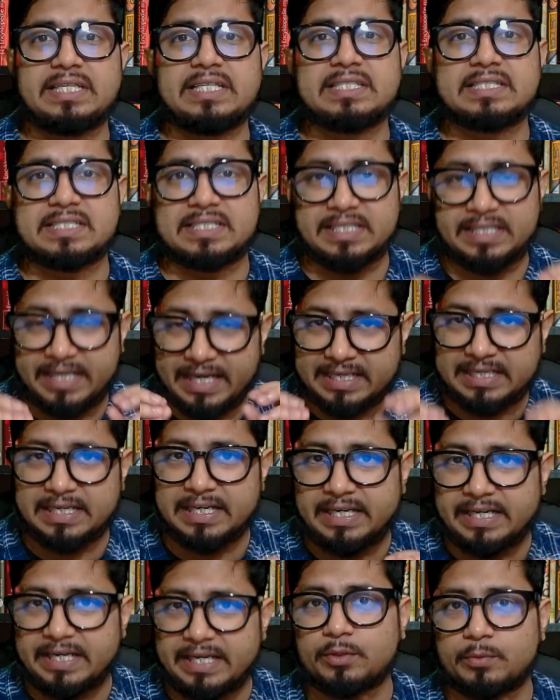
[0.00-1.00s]
is
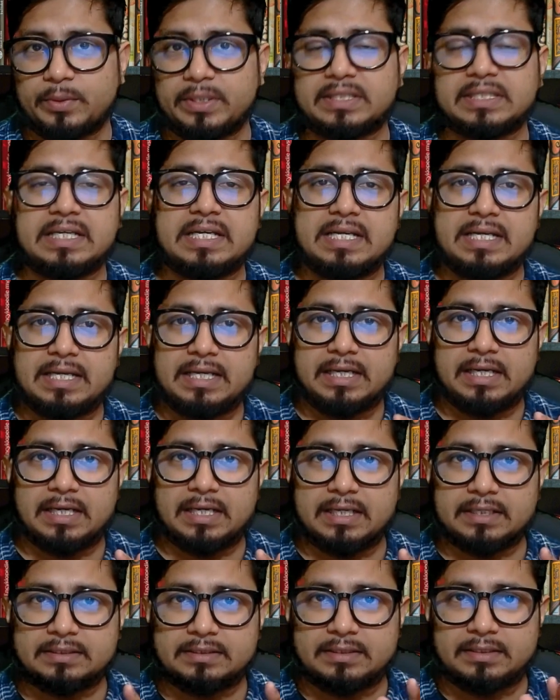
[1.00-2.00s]
directly linked with
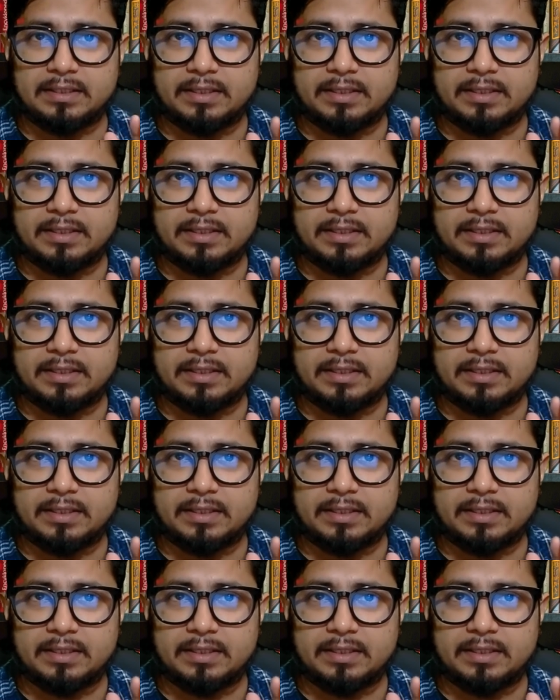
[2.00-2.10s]
uh,